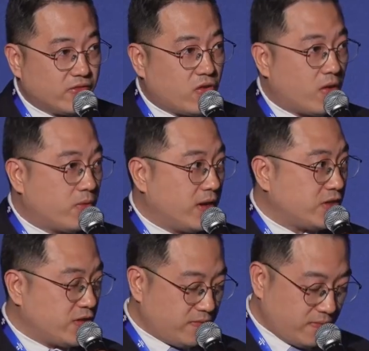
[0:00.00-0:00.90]
of
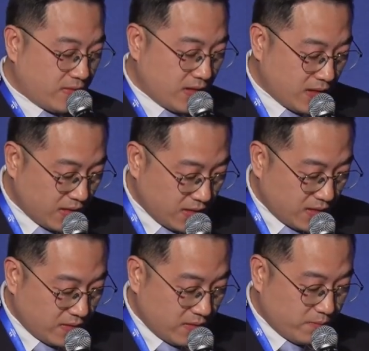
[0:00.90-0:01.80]
cooperation
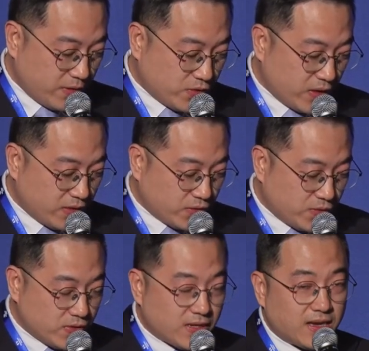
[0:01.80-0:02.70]
between the
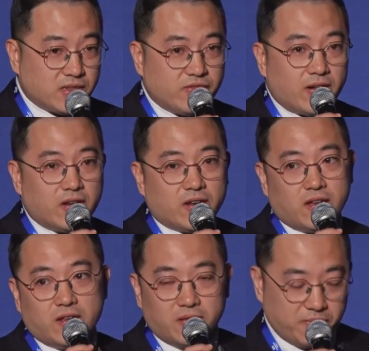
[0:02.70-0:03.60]
two sides is very
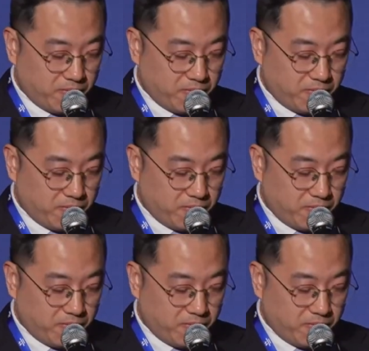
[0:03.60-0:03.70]
good.